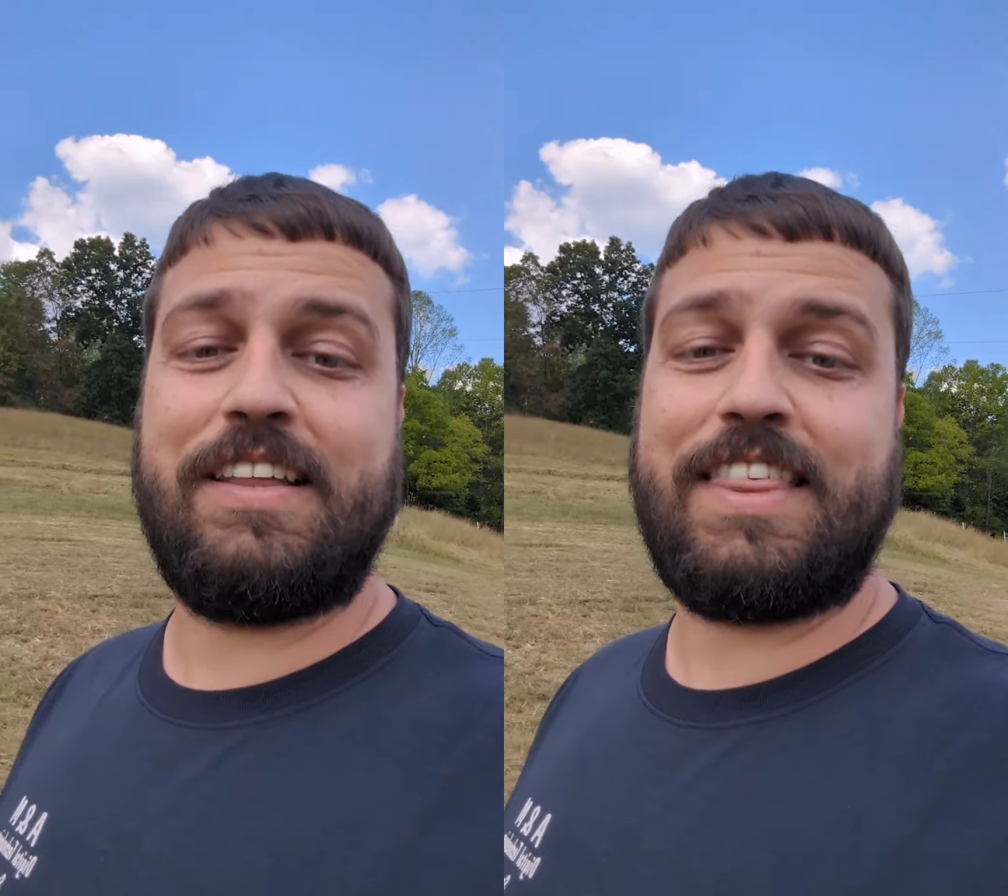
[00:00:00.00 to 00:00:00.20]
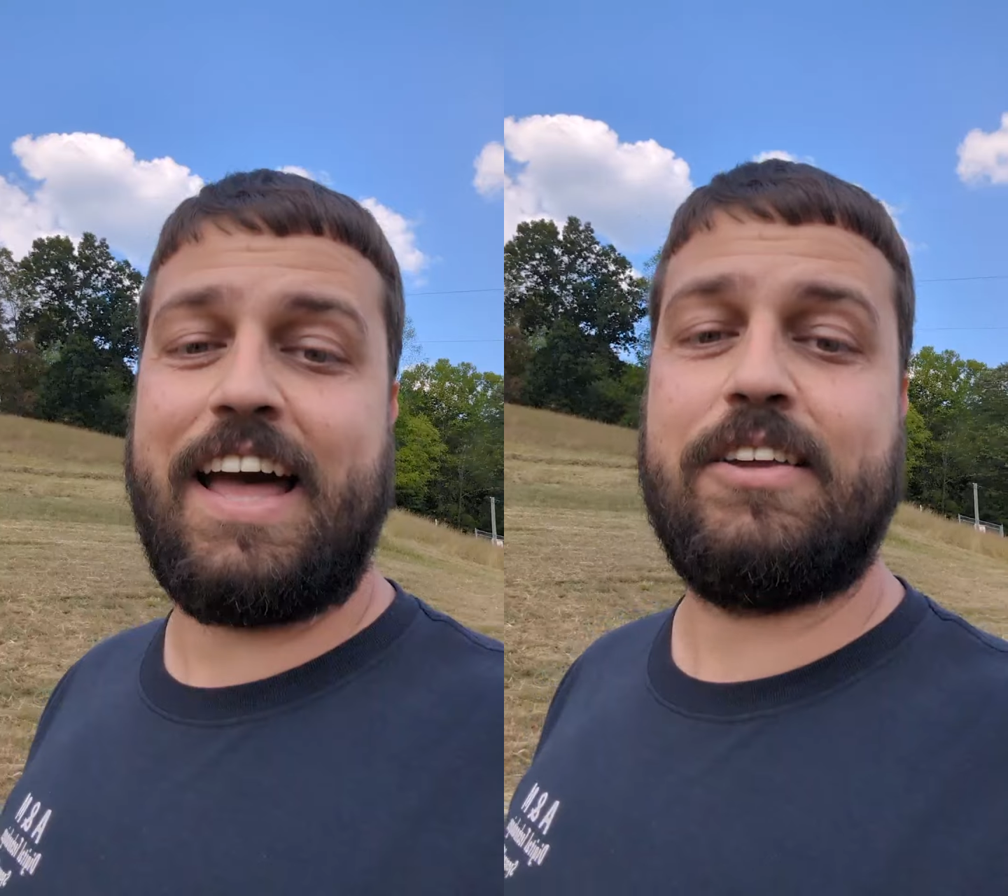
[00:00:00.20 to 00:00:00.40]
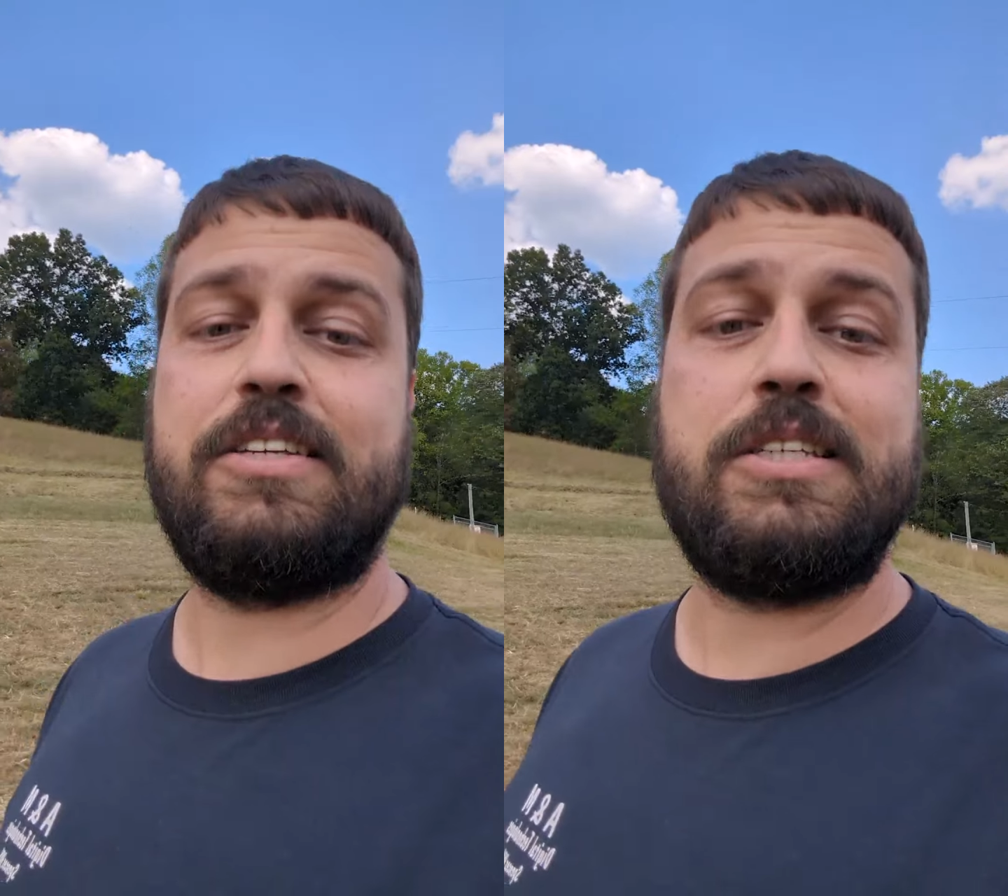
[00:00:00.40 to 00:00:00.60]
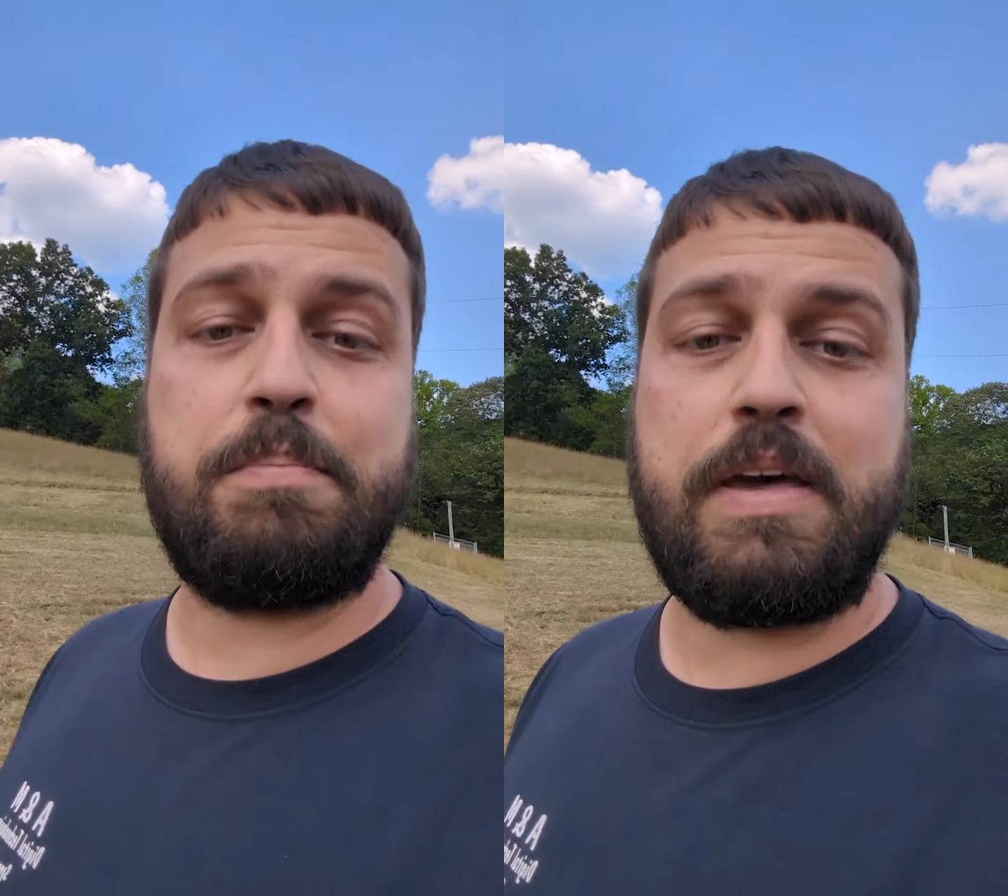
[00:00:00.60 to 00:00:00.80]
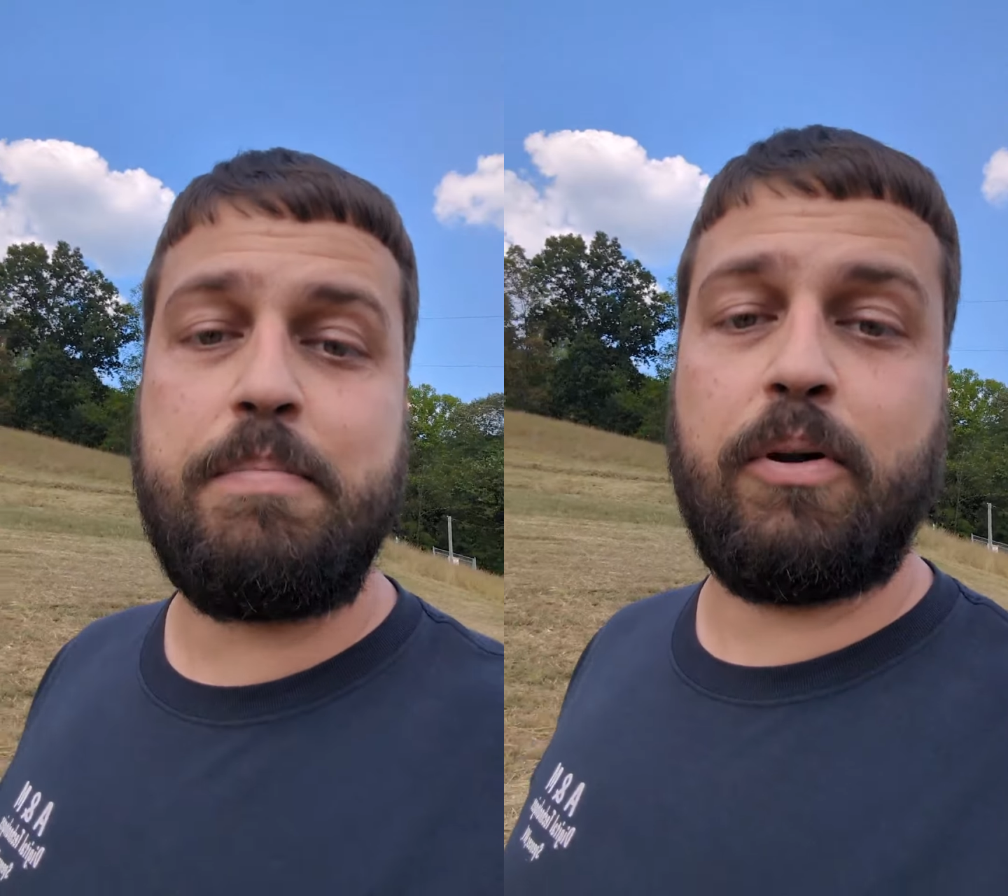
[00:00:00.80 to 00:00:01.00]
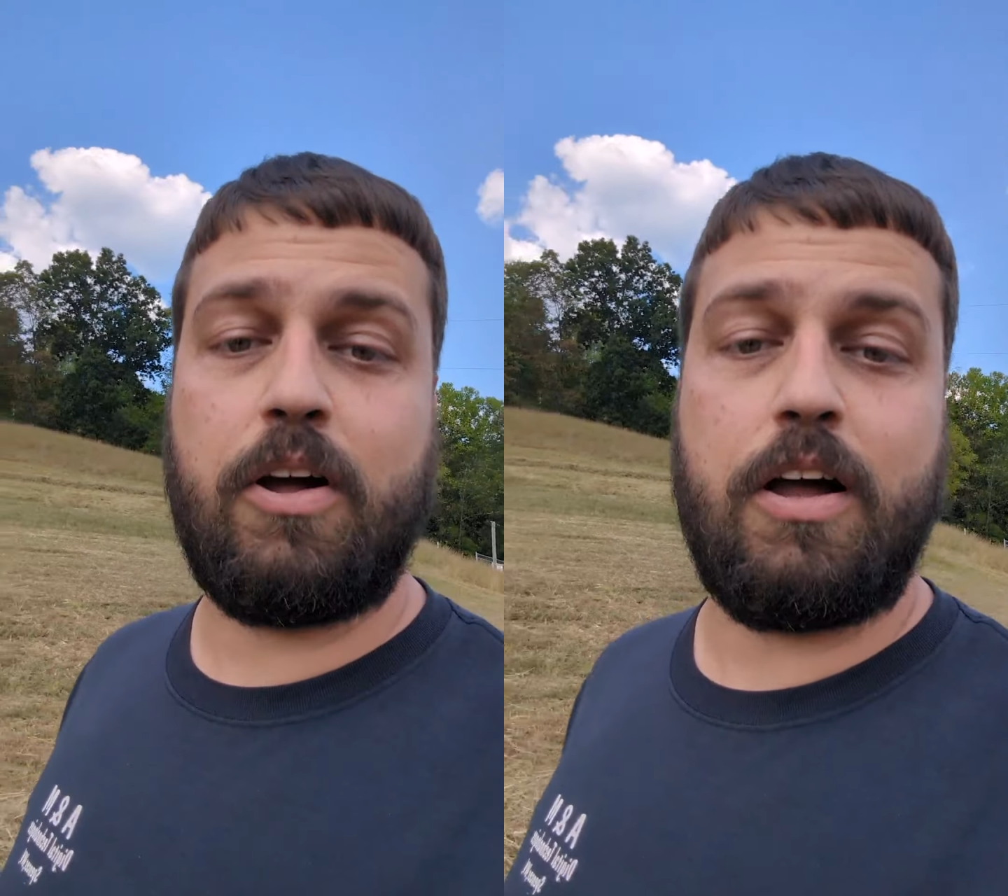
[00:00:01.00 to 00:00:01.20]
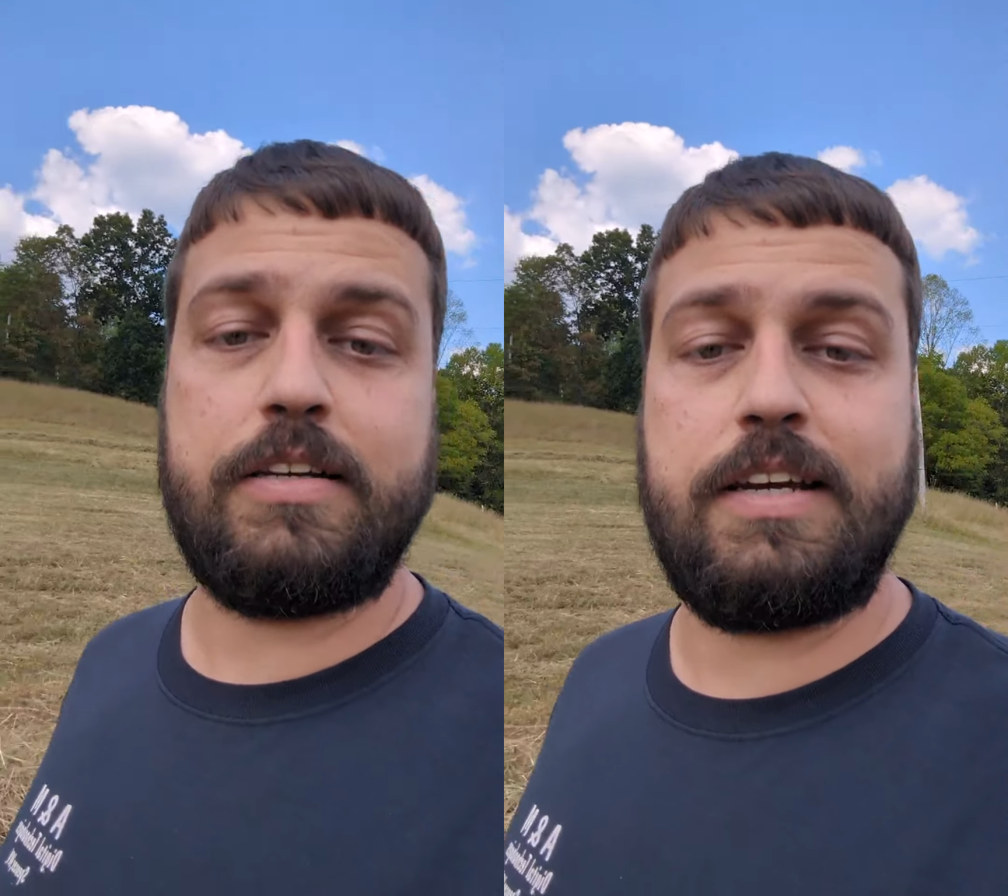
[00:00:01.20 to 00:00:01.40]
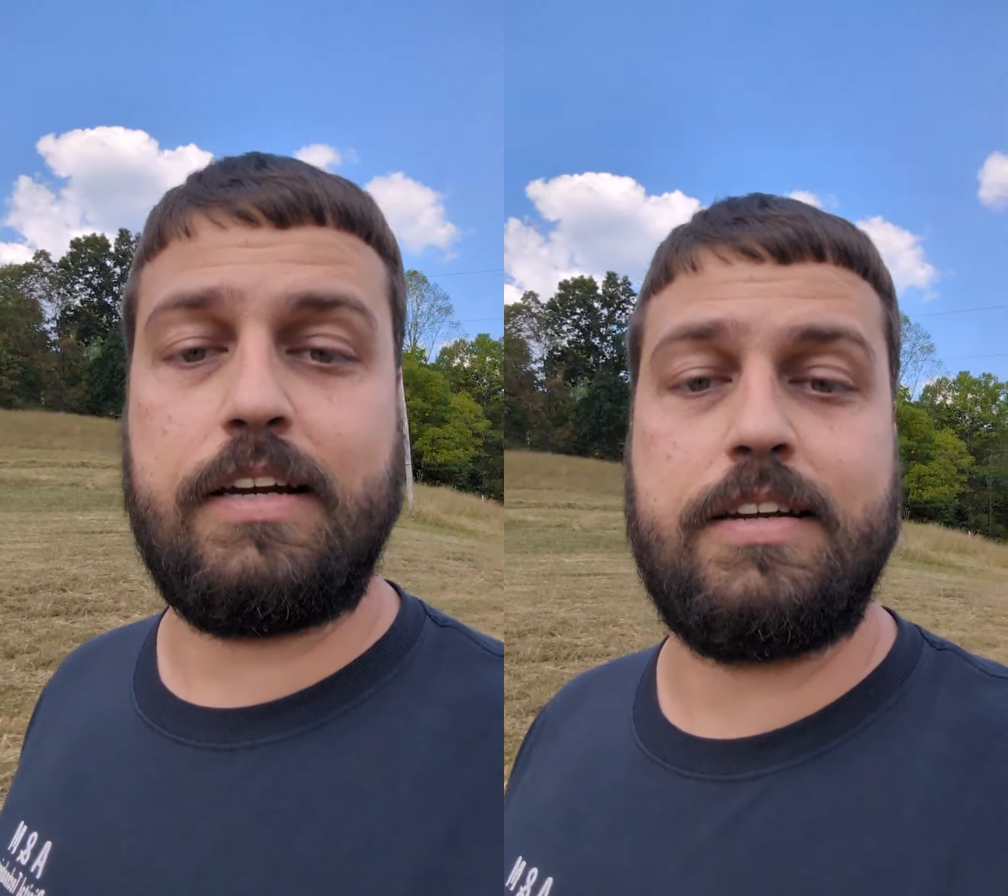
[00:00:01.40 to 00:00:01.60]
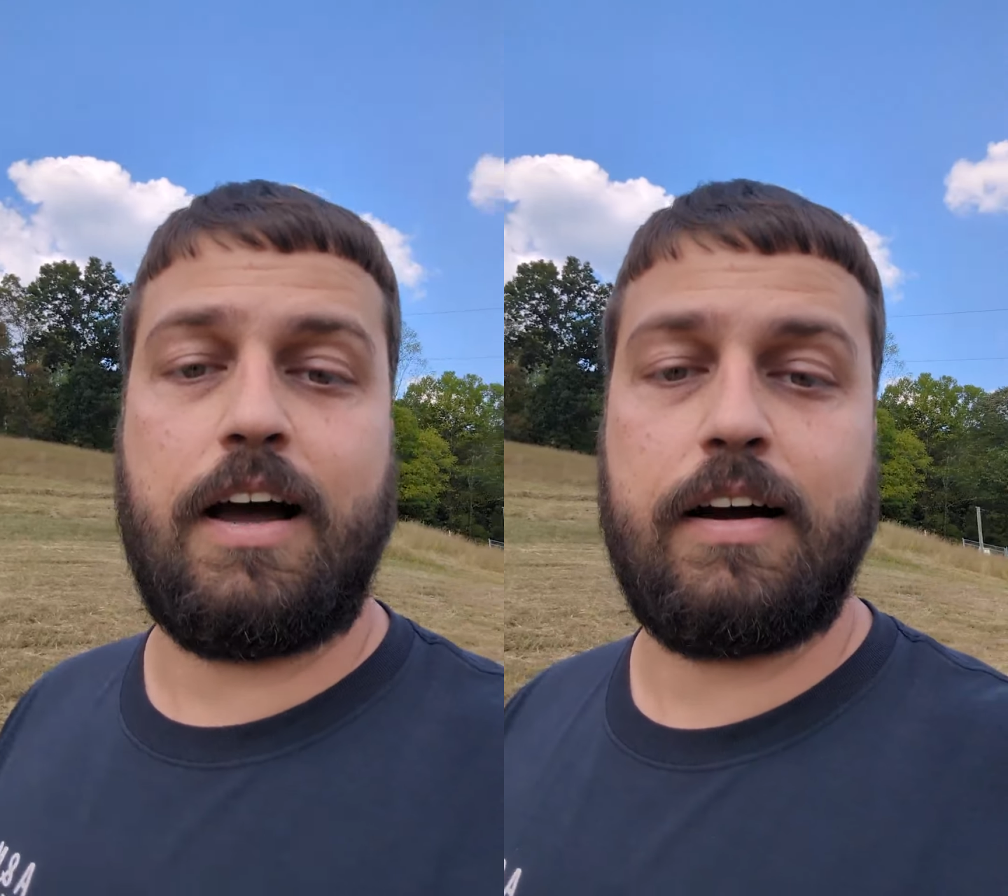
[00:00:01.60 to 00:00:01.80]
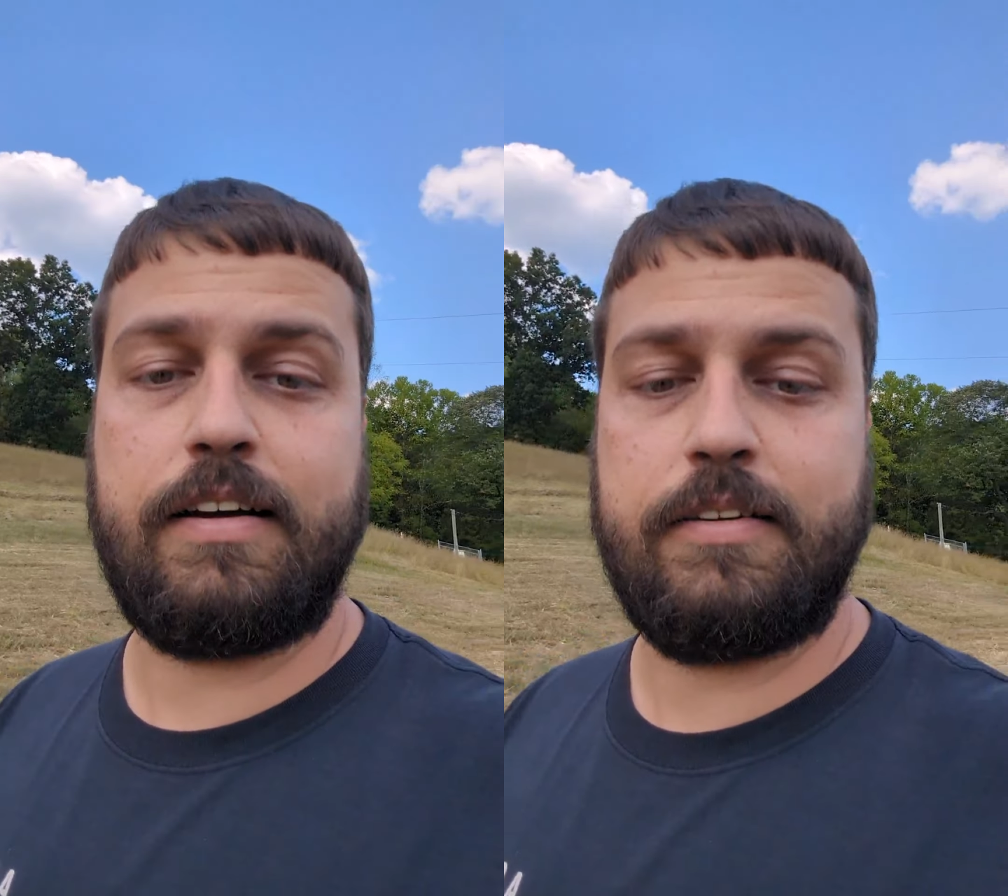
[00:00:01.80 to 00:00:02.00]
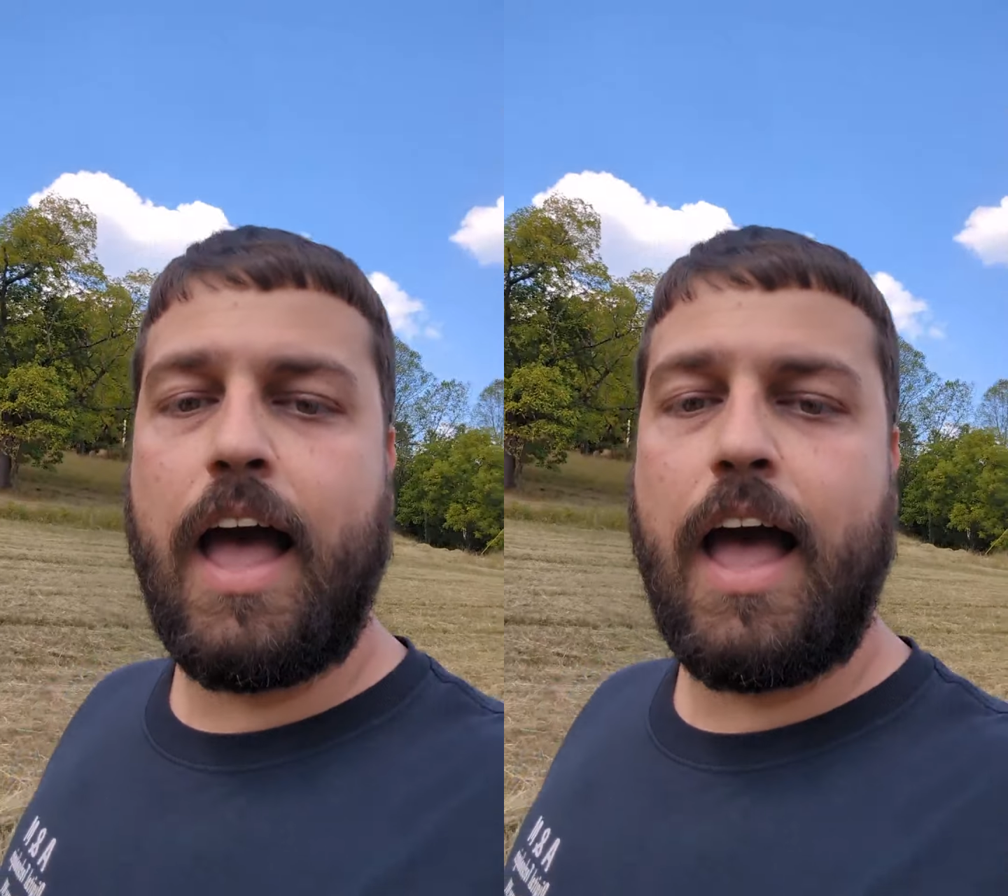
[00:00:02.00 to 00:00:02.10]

of thousands of people on TikTok.